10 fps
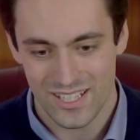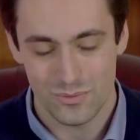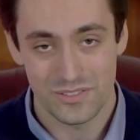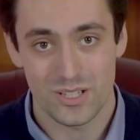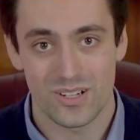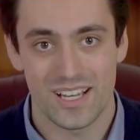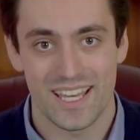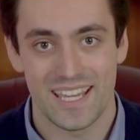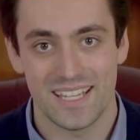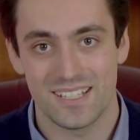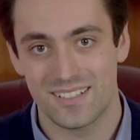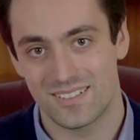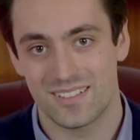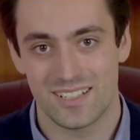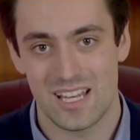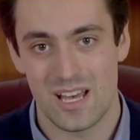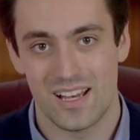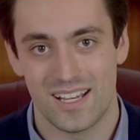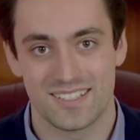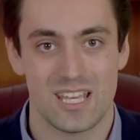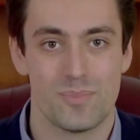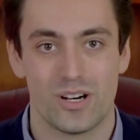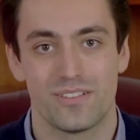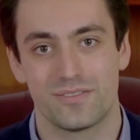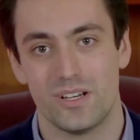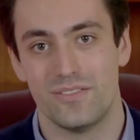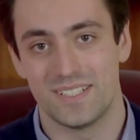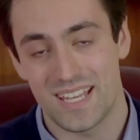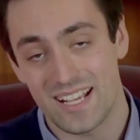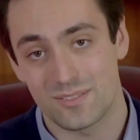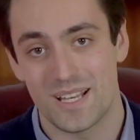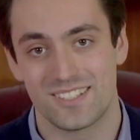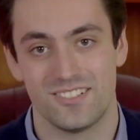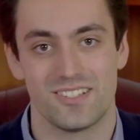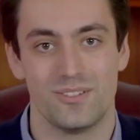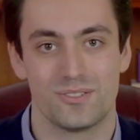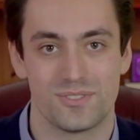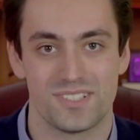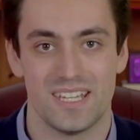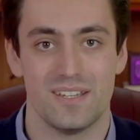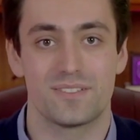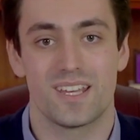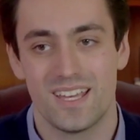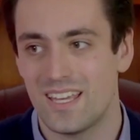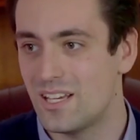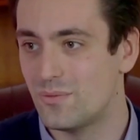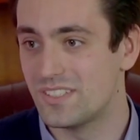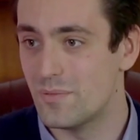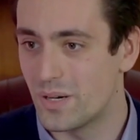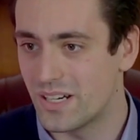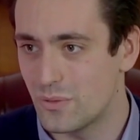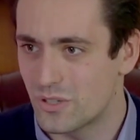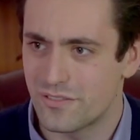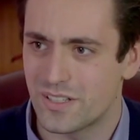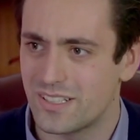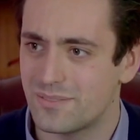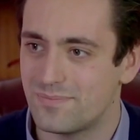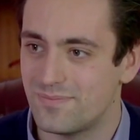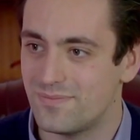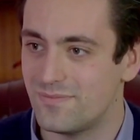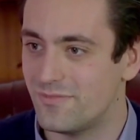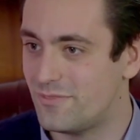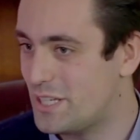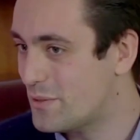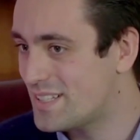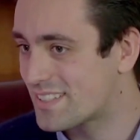got a tip-off of a text message that was received. Was it by one of our viewers?